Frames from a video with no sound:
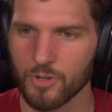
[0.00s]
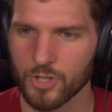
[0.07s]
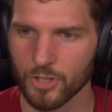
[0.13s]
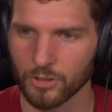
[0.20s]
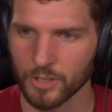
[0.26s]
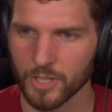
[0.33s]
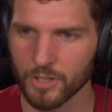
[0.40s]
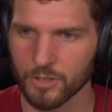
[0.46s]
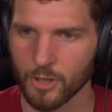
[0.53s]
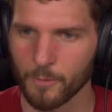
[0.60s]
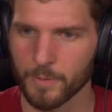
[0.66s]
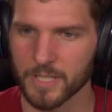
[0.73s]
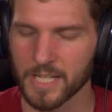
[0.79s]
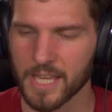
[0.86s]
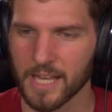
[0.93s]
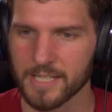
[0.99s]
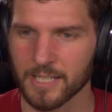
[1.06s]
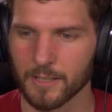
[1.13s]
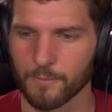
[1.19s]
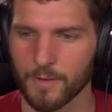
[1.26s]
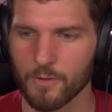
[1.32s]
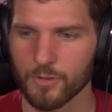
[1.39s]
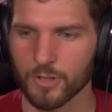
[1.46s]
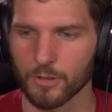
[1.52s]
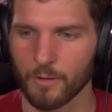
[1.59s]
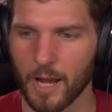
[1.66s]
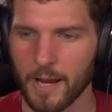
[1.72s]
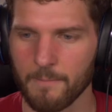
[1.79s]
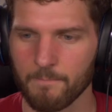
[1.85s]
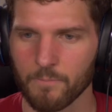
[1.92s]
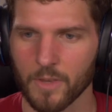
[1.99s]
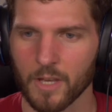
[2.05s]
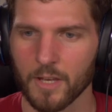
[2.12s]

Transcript: Surely you'll show up as a guest in the future, right?